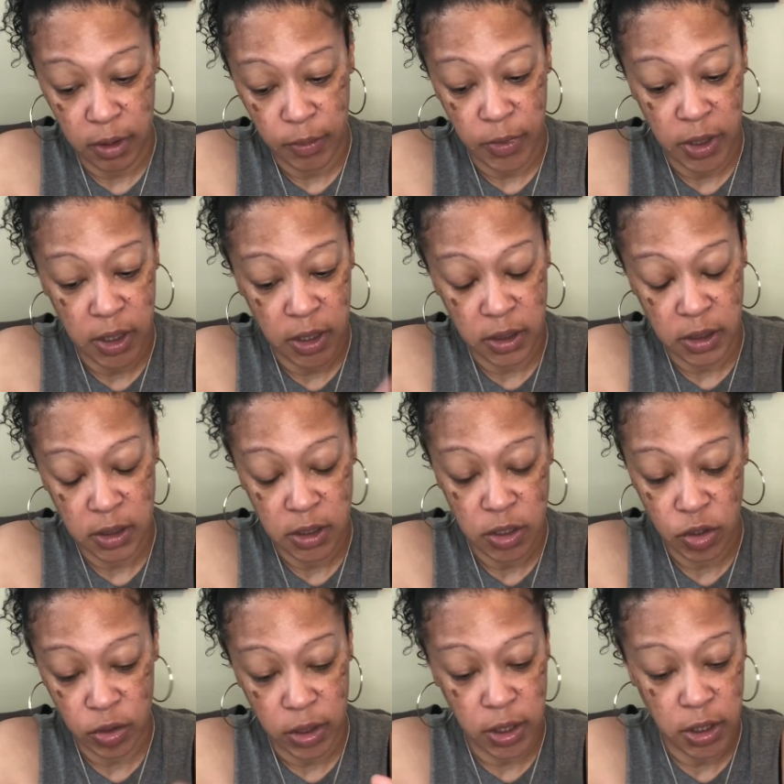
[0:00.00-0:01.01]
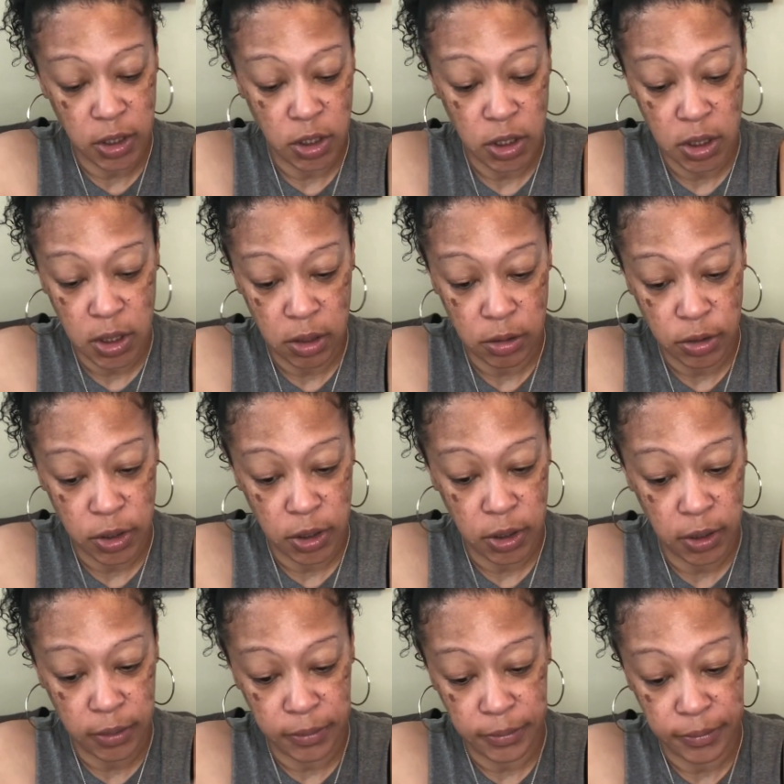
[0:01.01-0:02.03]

I'm getting the strangest energy.